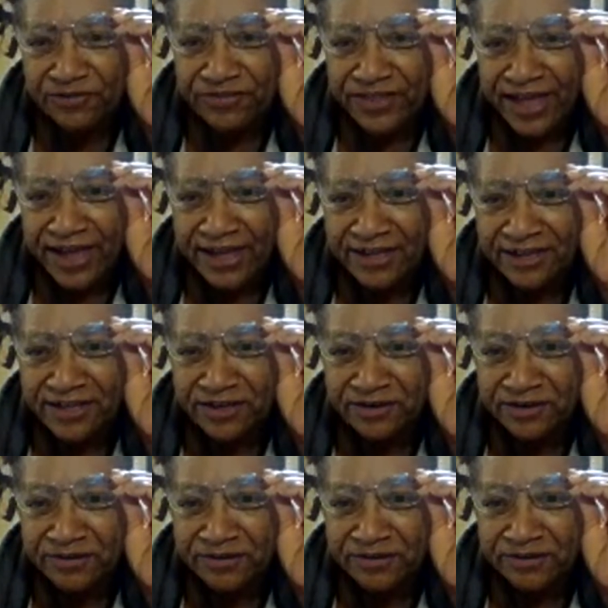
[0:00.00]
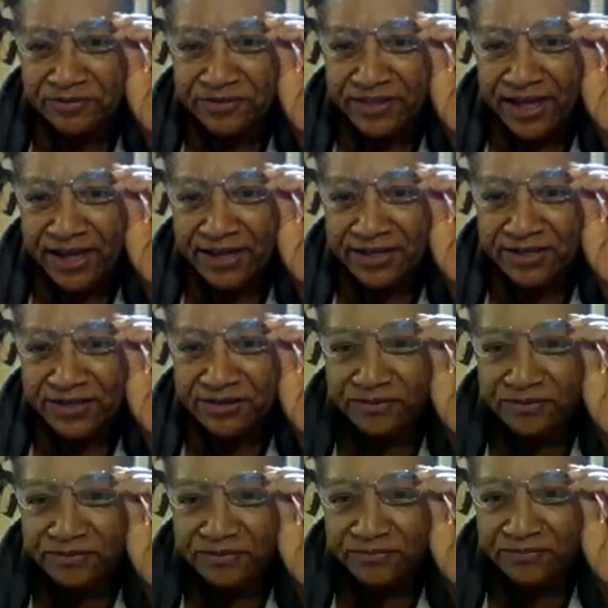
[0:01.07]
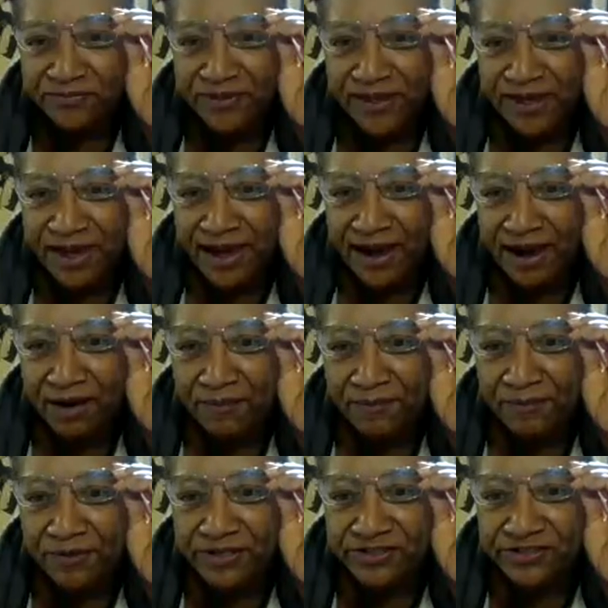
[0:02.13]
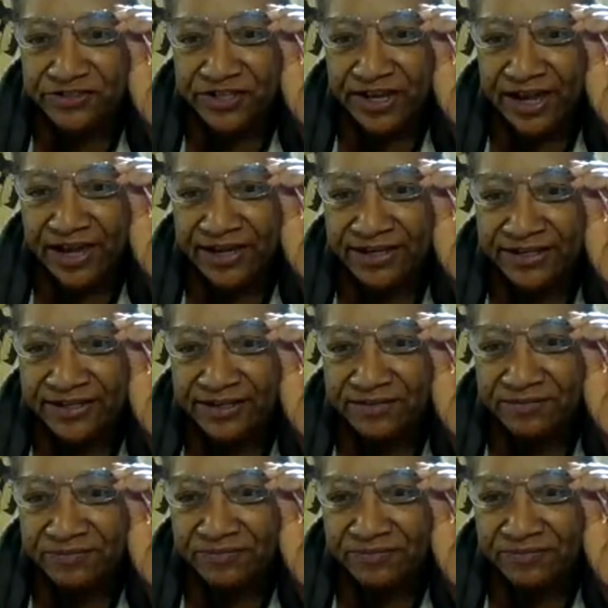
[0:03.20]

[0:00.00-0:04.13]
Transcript: Thank you. Thank you. I appreciate it.